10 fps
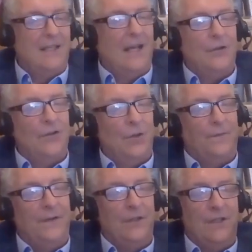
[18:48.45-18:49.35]
and I don't know
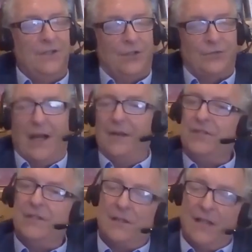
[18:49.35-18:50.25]
if Indonesia
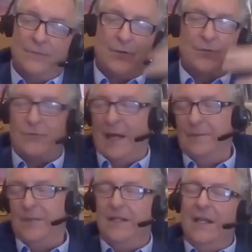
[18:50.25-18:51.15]
drives in the left or the
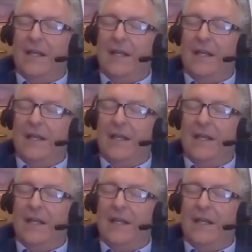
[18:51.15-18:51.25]
right, but